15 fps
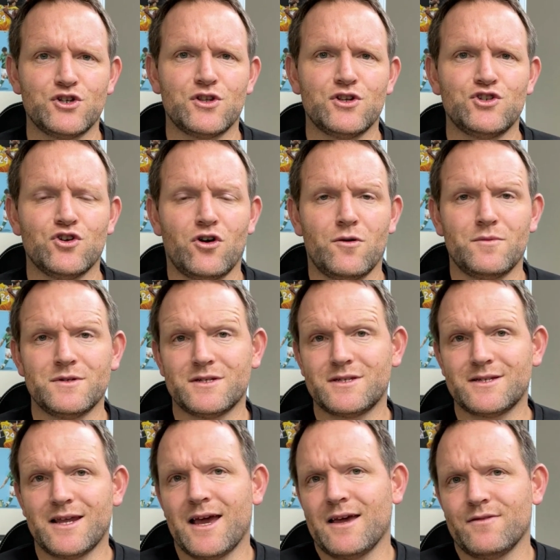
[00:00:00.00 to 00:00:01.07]
the job and
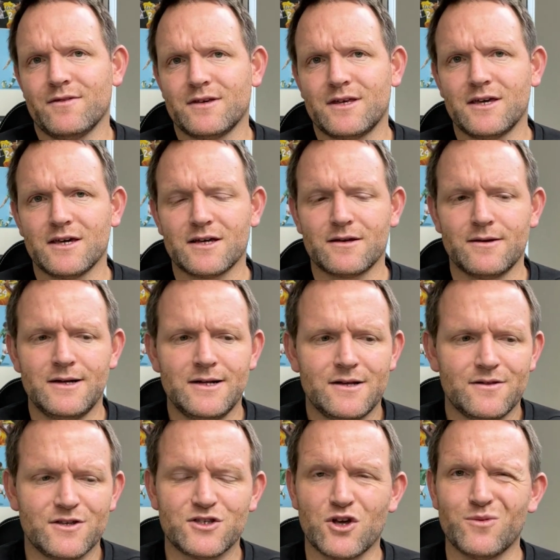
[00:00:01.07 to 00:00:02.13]
stay in the kick.
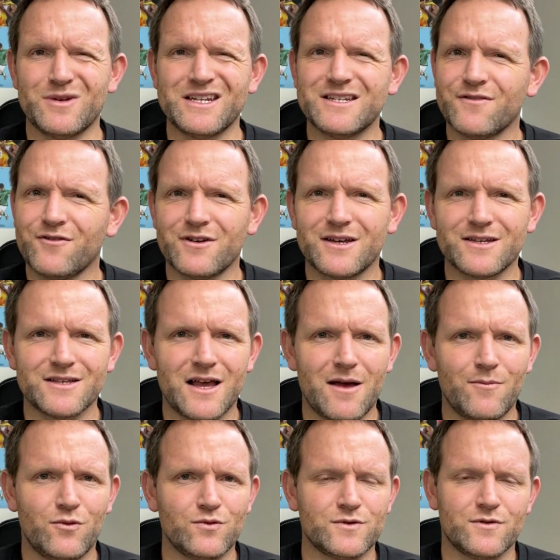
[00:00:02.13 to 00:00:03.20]
There's so many different
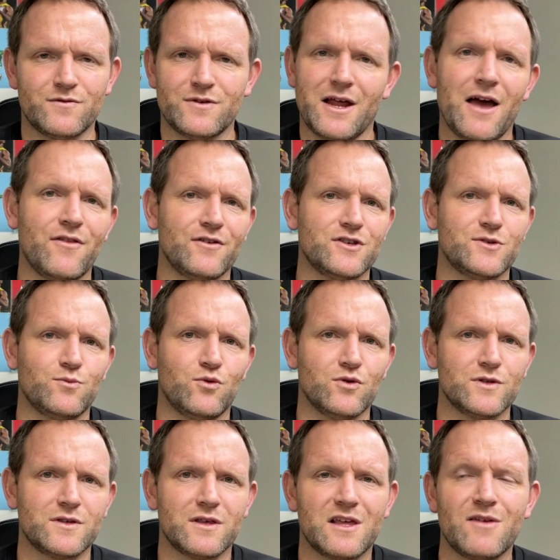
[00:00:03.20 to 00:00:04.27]
examples on other
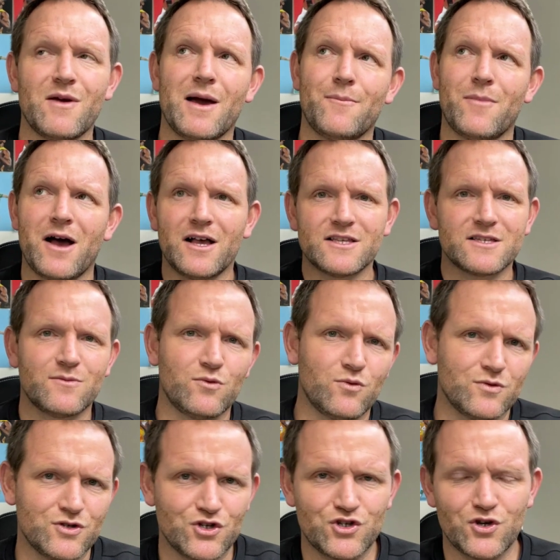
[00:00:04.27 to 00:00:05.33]
sports, thinking about basketball
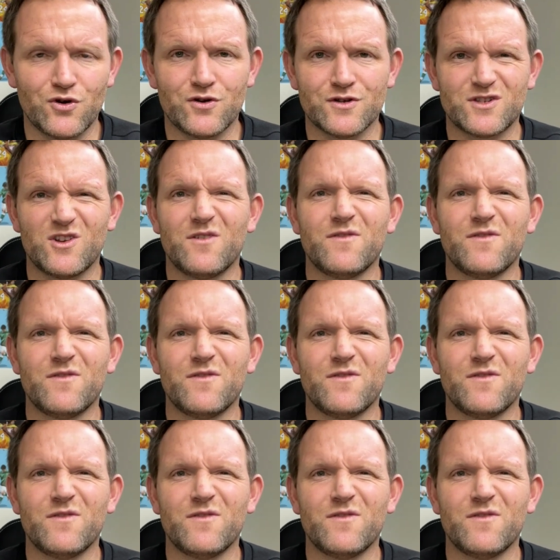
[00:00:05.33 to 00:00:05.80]
and shooters not